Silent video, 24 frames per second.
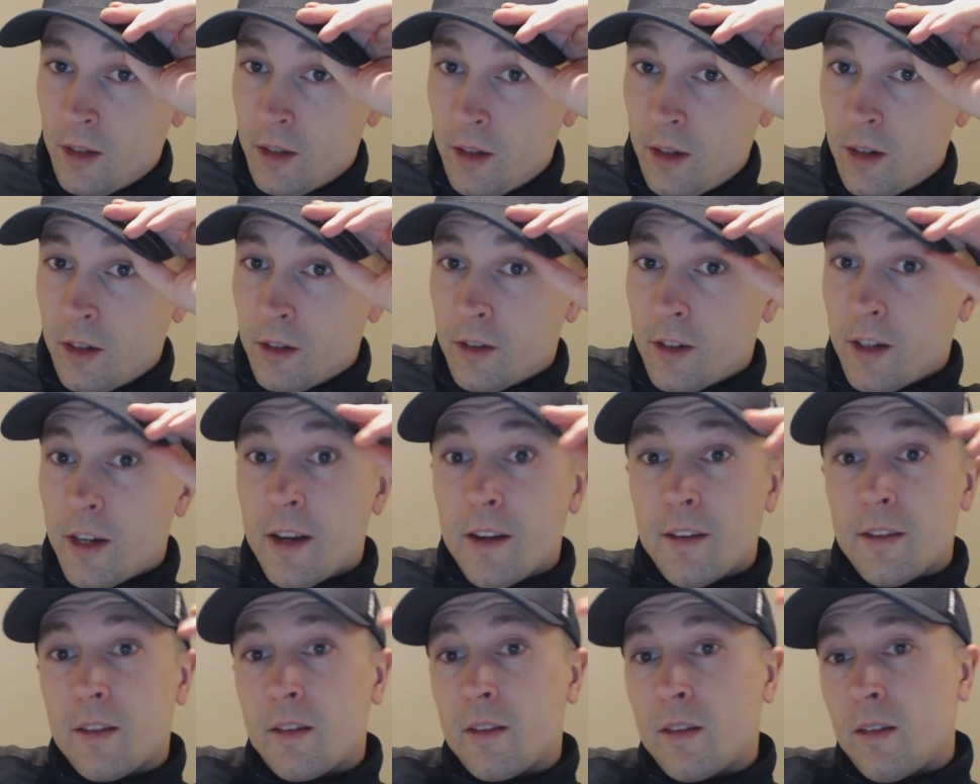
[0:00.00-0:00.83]

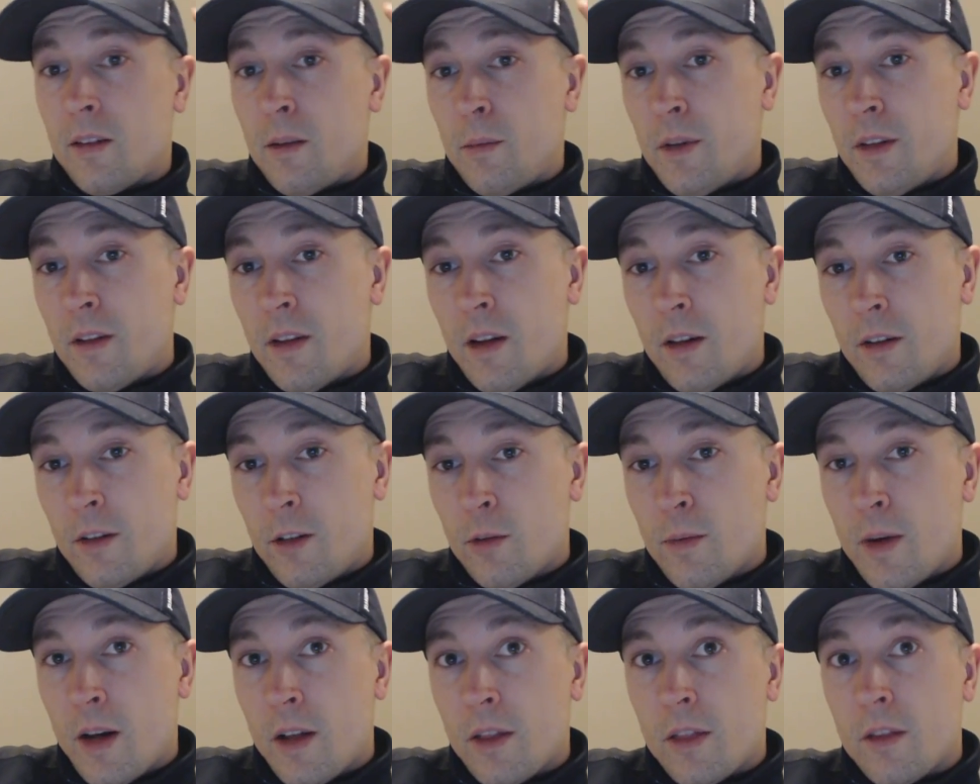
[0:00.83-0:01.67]
Alright, let me tell
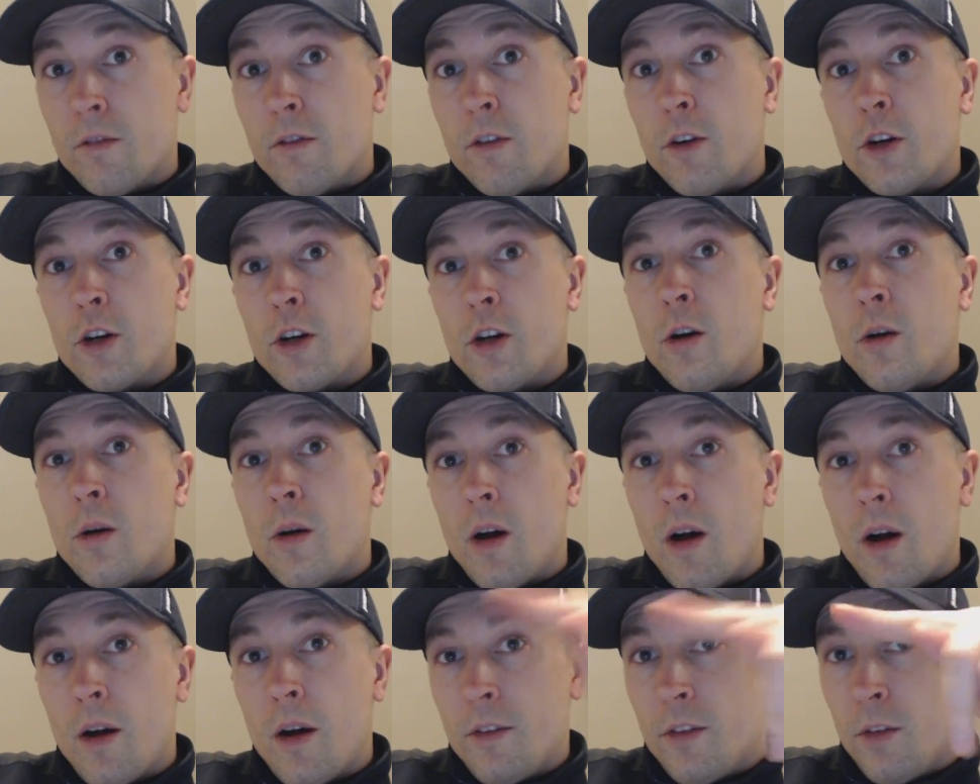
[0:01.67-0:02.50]
you about the
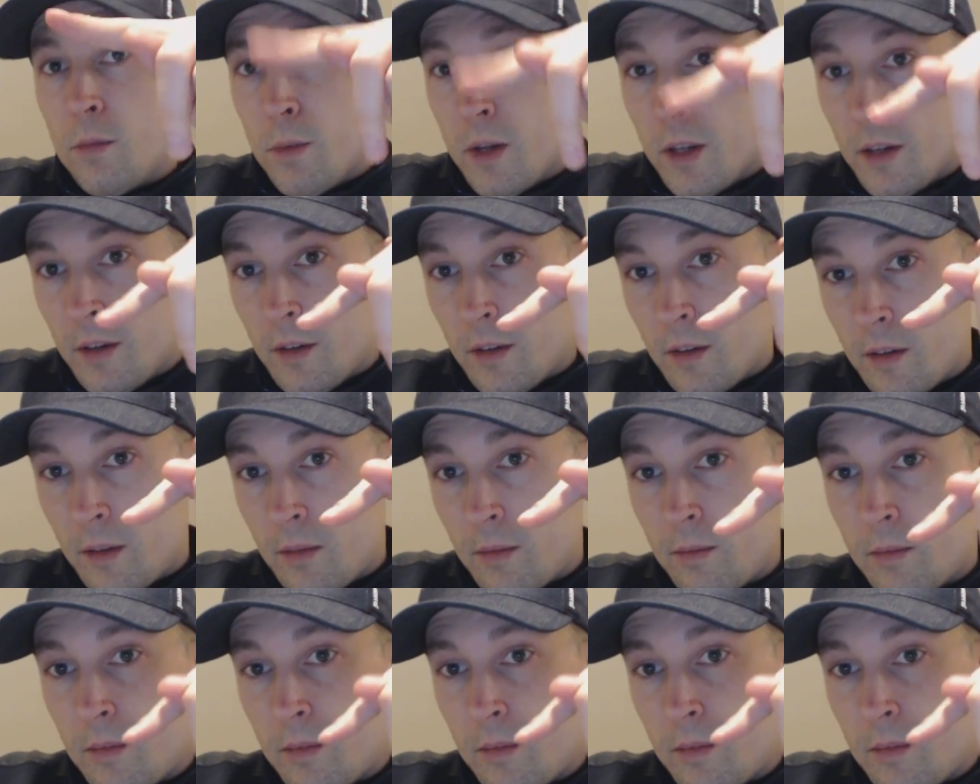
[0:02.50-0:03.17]
Virgo Husband.